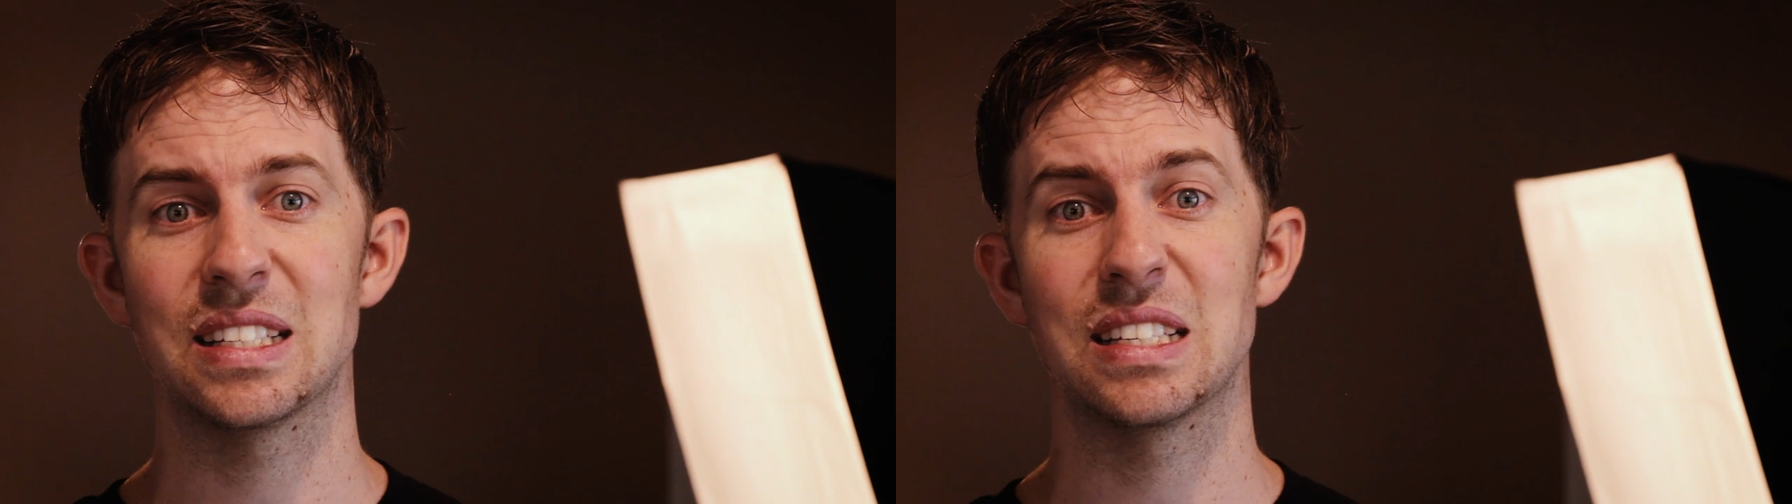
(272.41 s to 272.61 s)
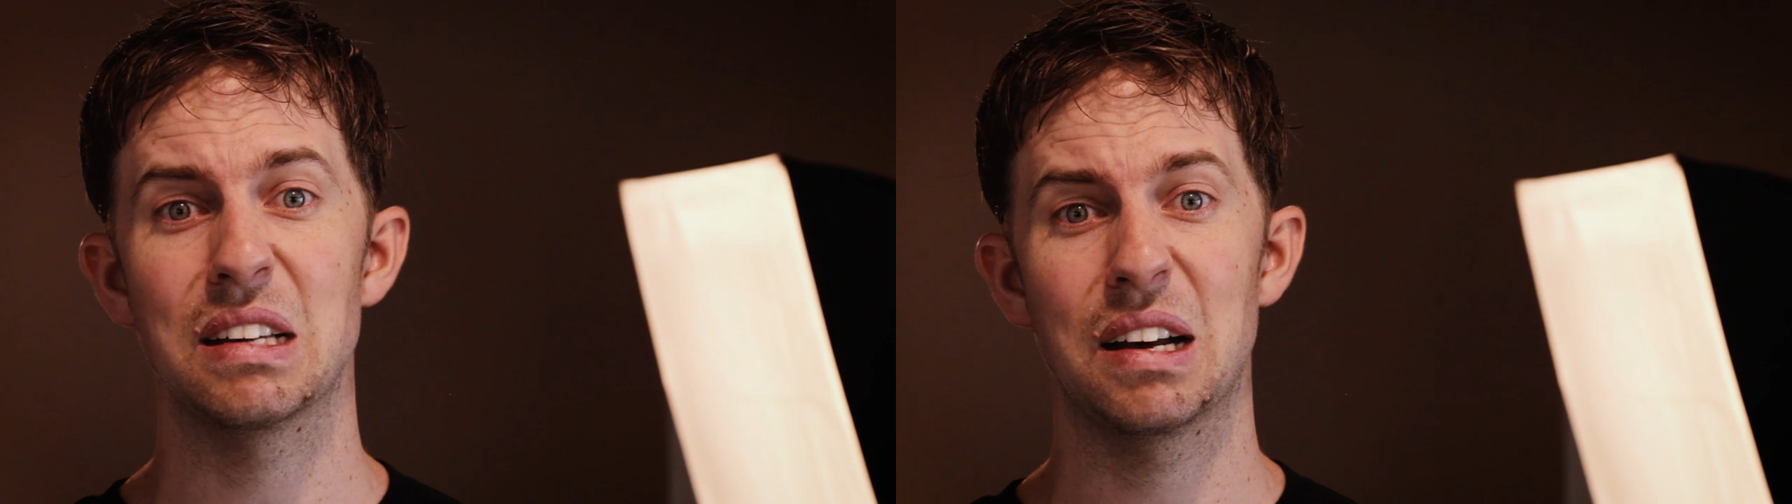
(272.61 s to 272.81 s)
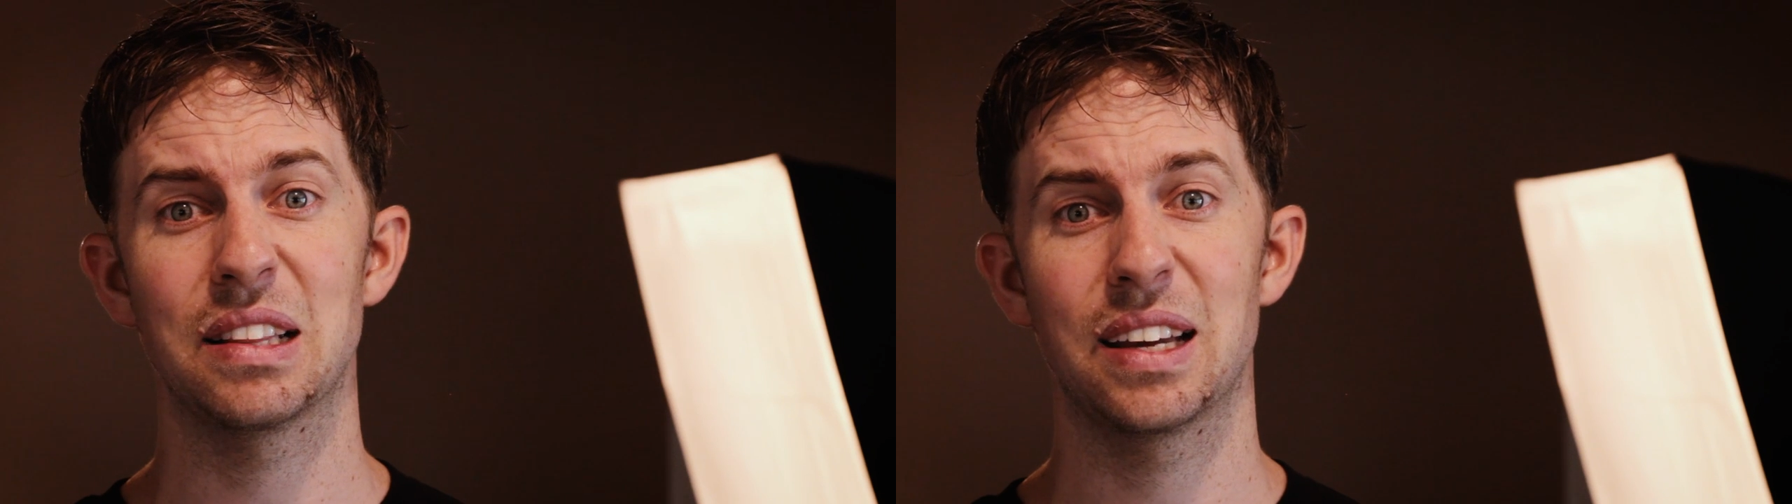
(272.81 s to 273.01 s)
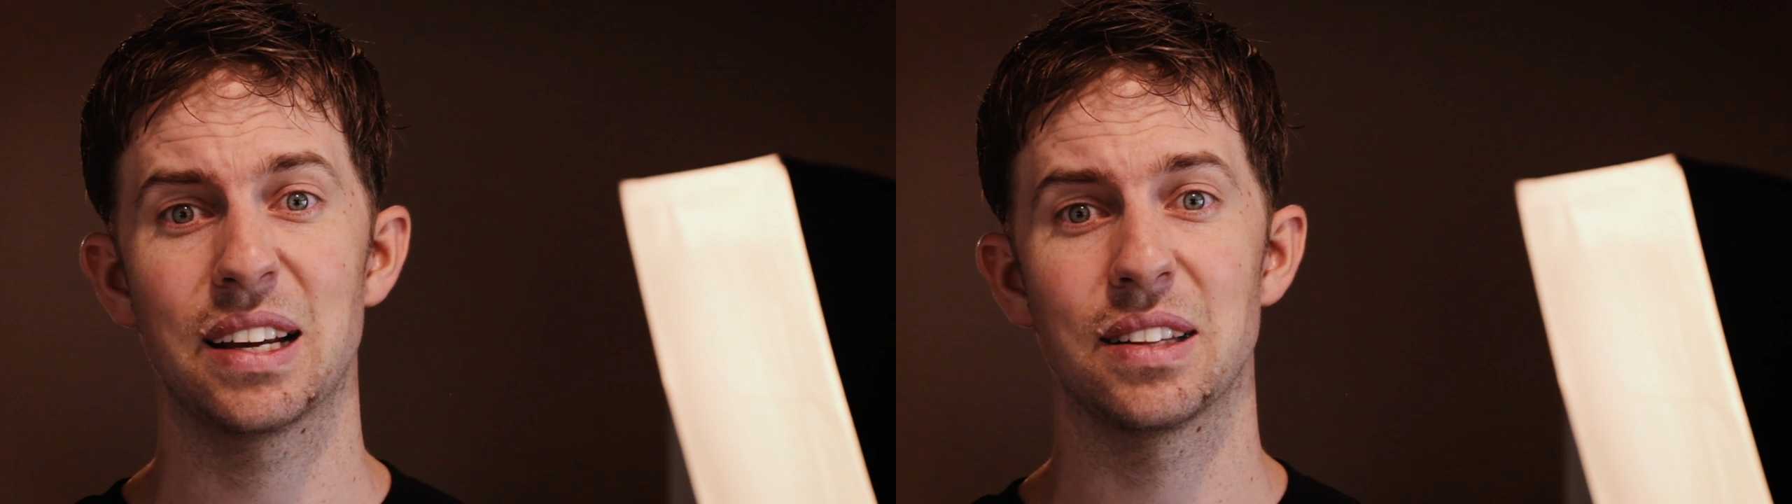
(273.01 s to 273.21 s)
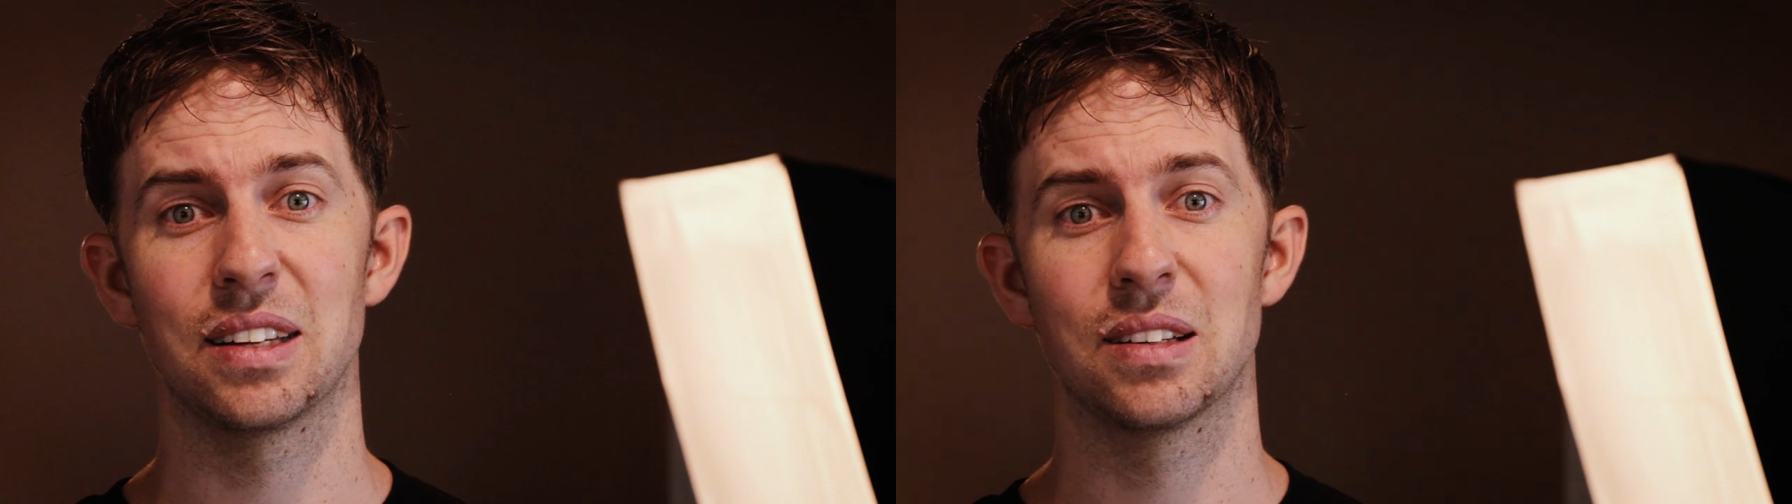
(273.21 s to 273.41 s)
is not
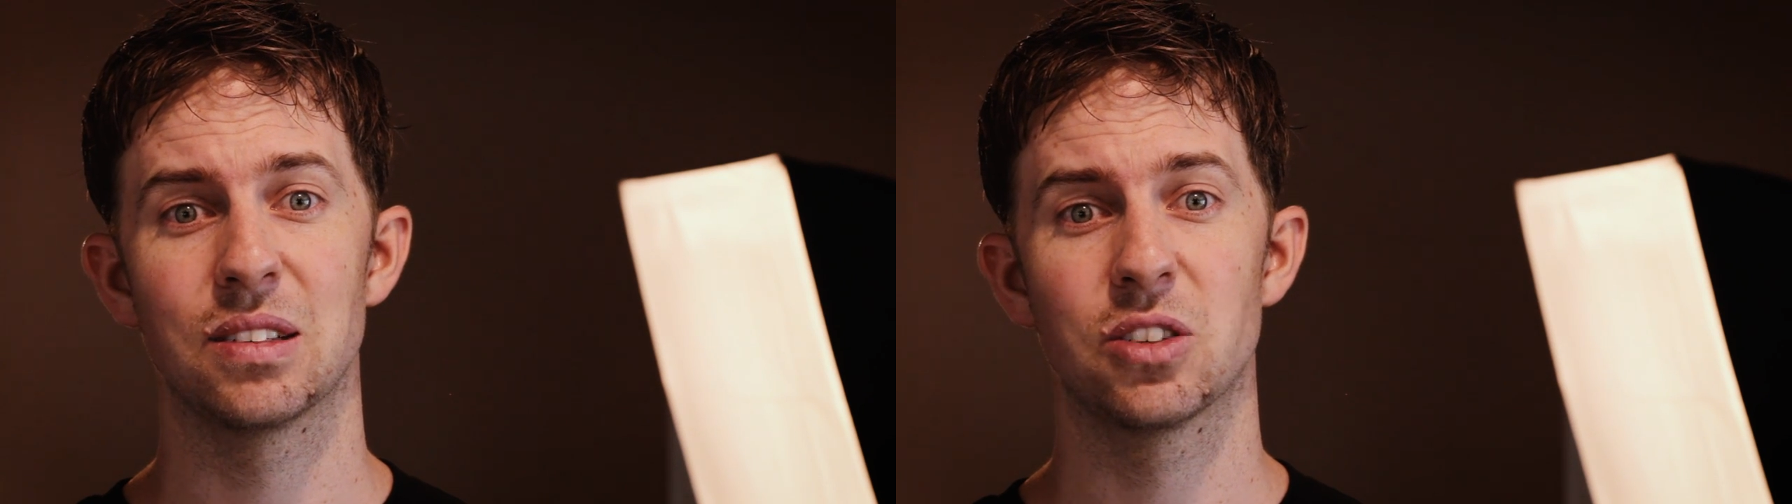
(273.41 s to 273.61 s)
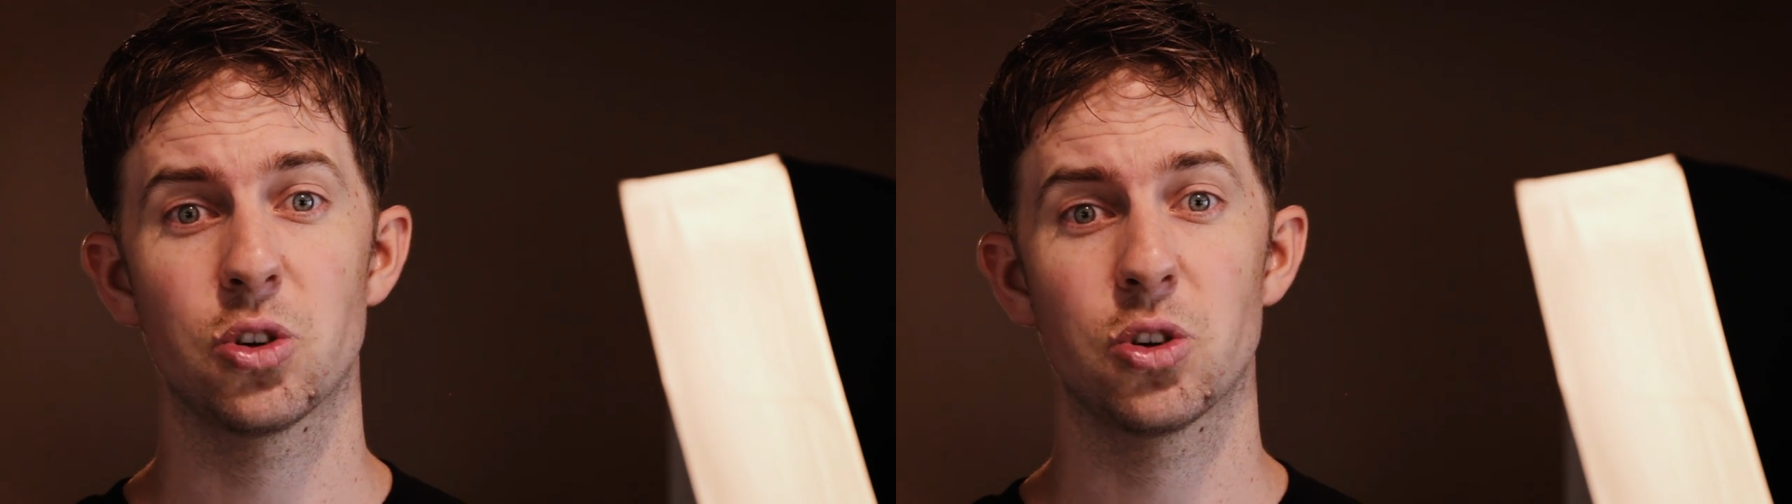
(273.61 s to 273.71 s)
likely.